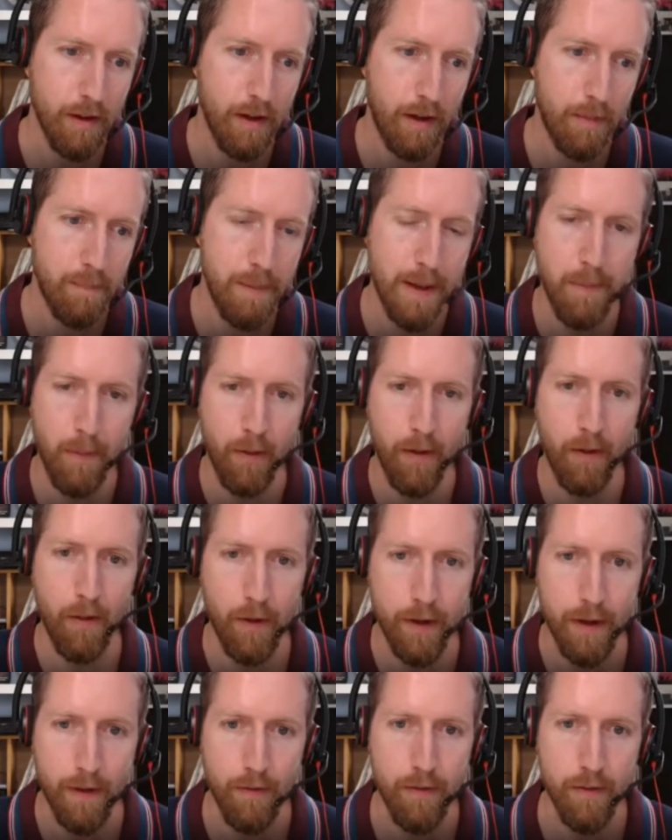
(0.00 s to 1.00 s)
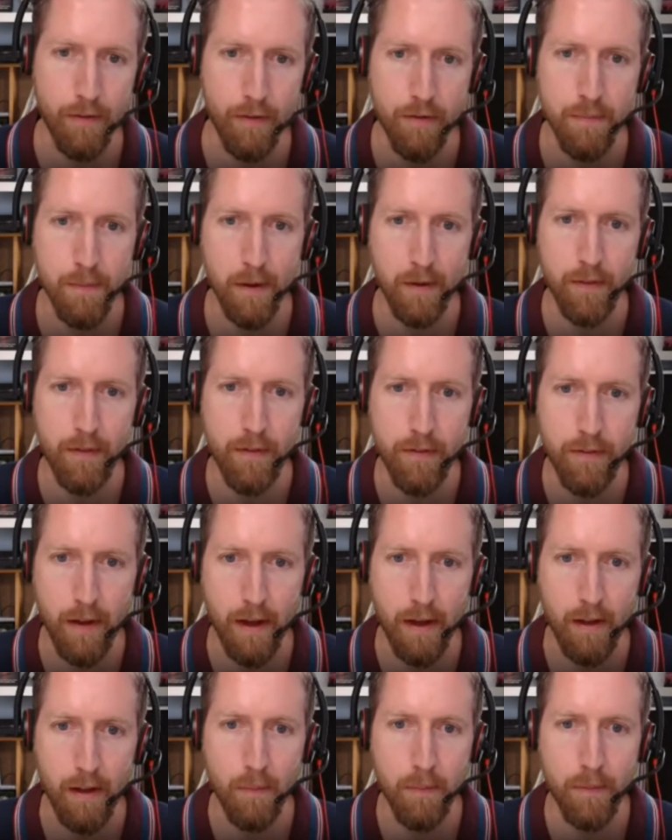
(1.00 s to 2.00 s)
people that are looking to respond and to
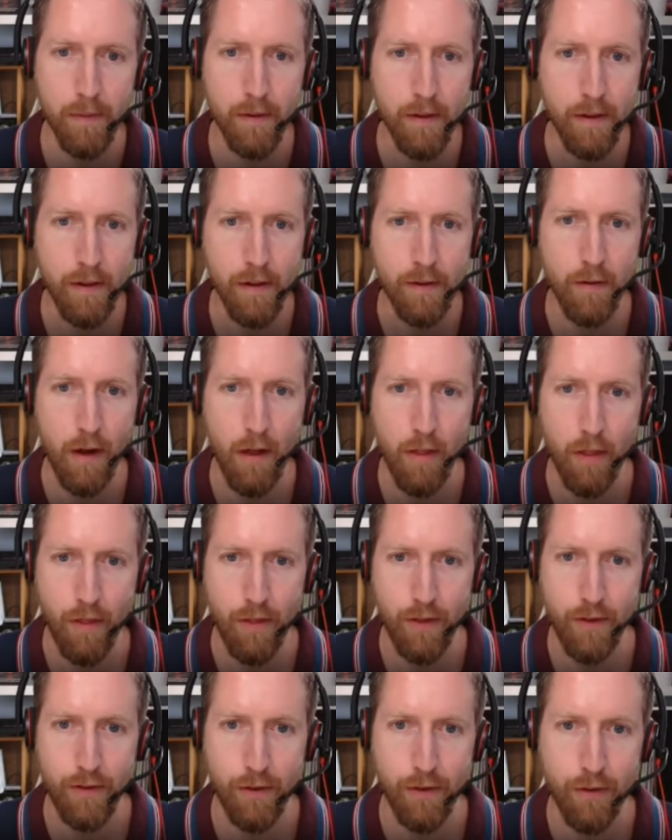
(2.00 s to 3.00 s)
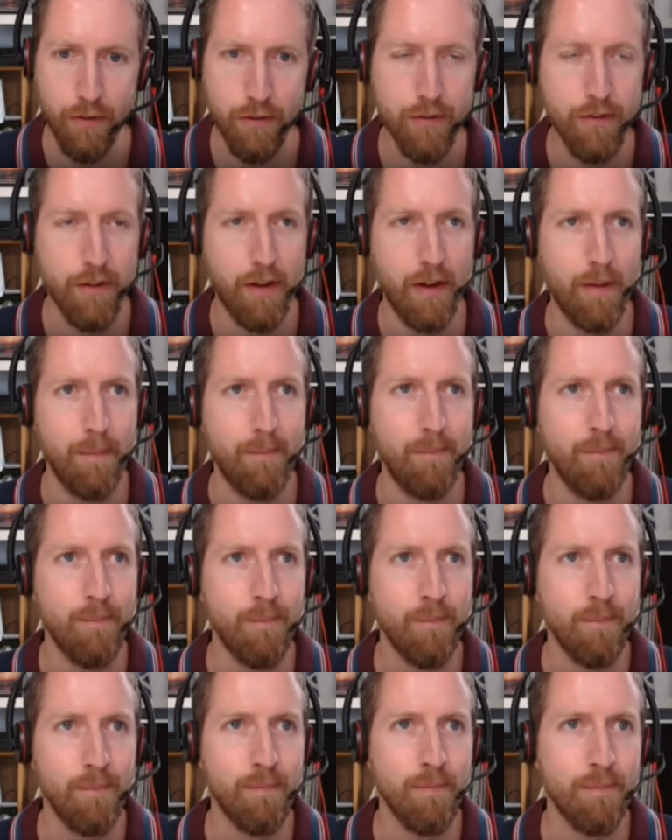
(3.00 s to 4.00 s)
help, rather than just I
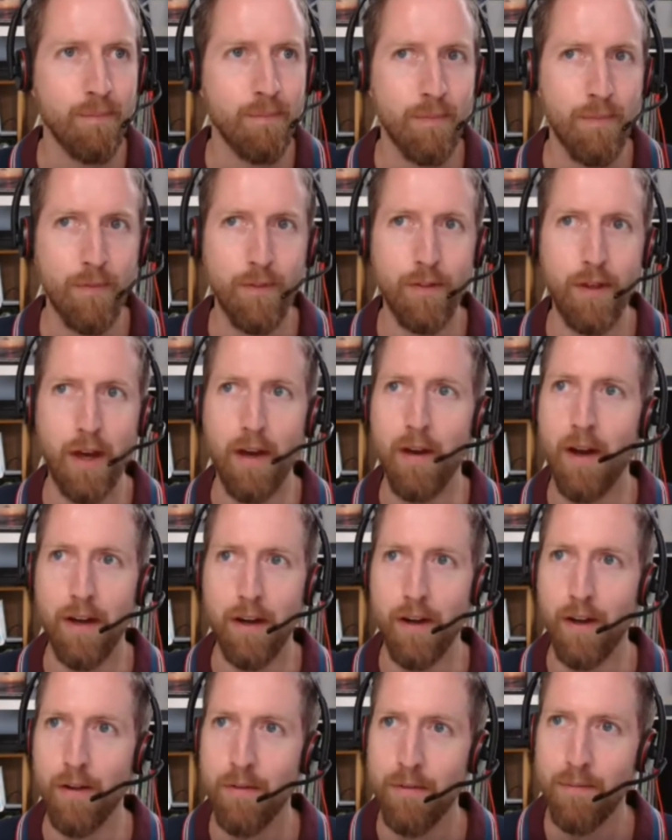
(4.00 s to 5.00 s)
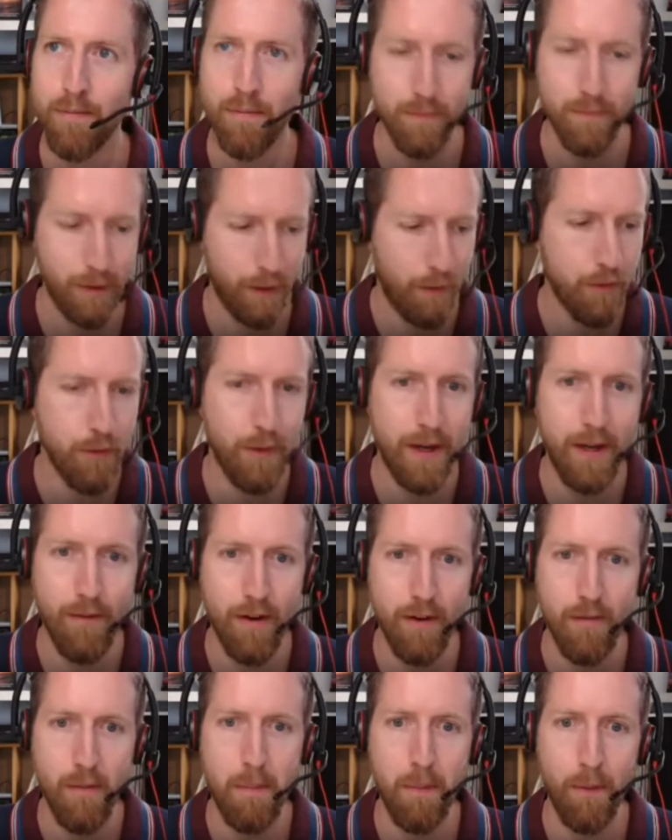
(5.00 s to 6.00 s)
don't know, 20
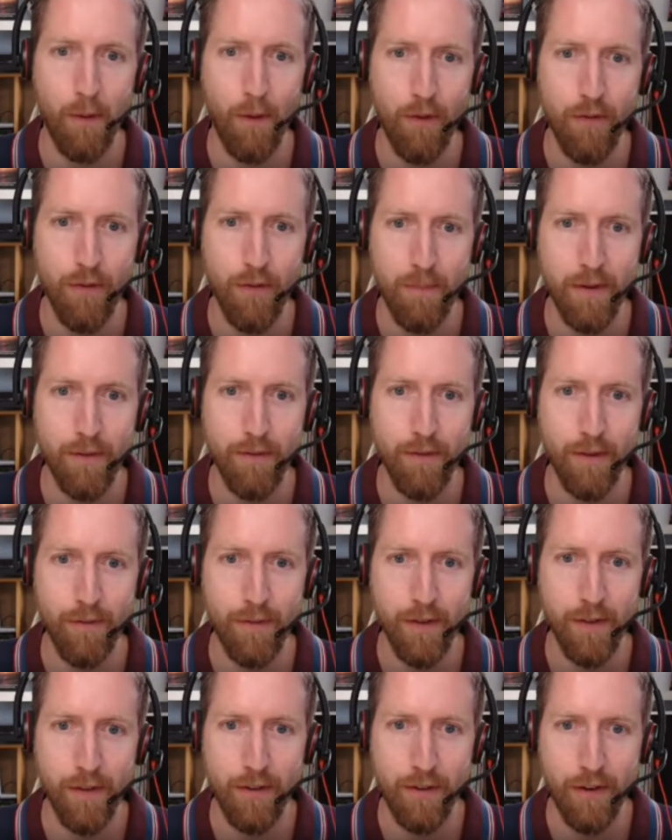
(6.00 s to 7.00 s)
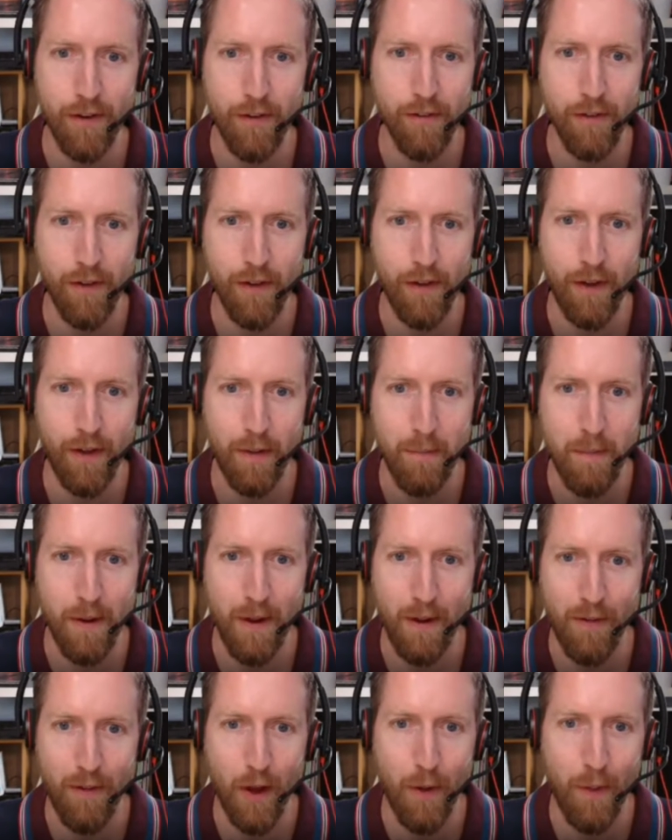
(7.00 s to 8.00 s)
written reports from different villages
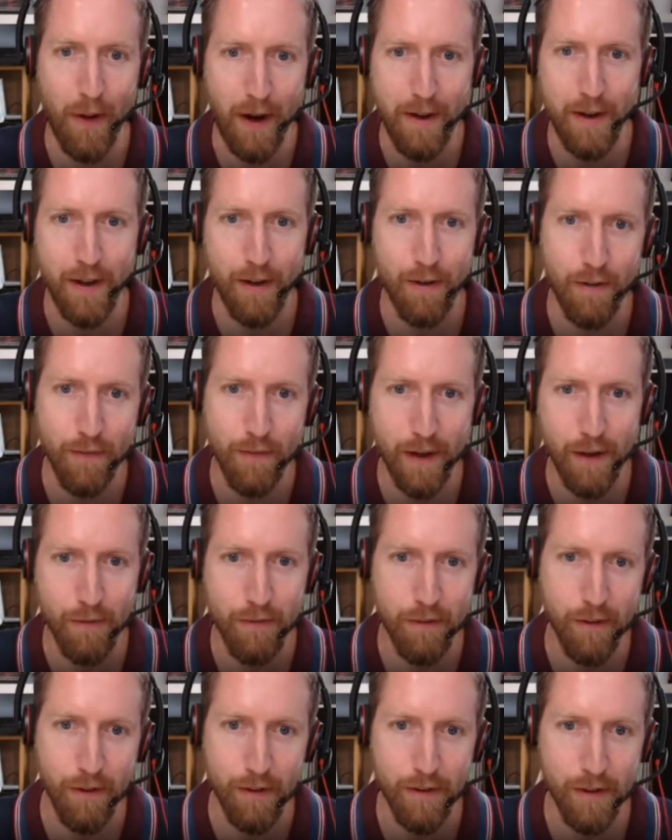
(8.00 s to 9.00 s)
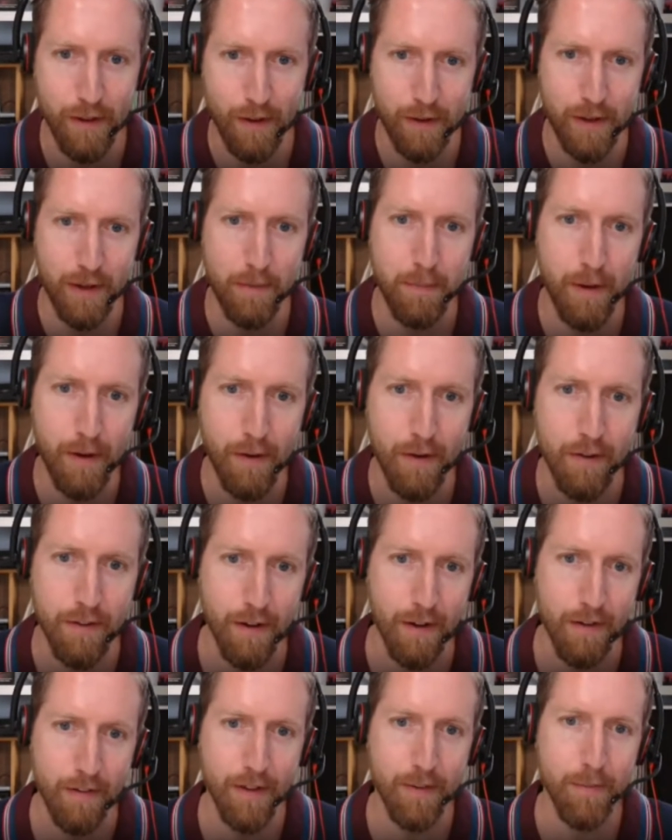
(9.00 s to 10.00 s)
and no idea of how to kind of
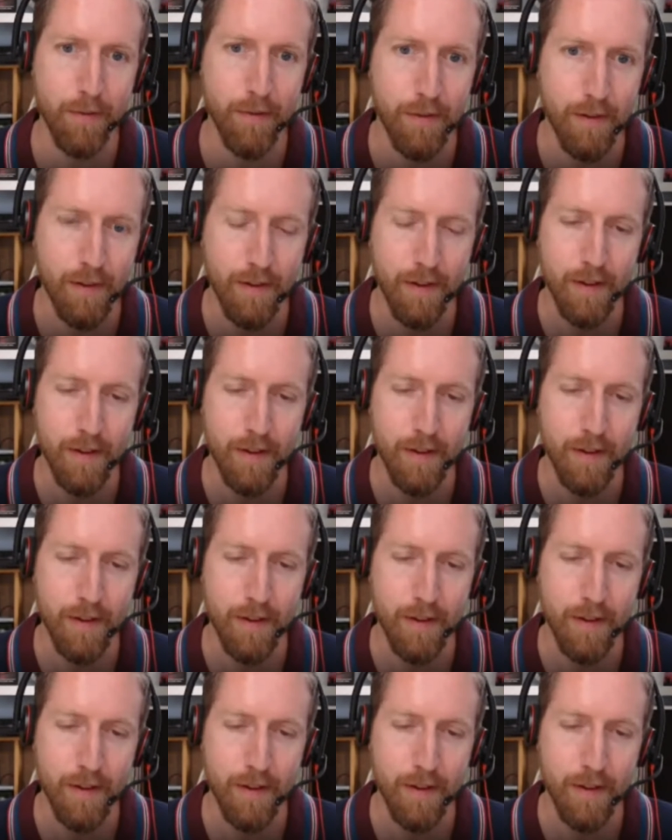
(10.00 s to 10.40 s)
prioritize them as well.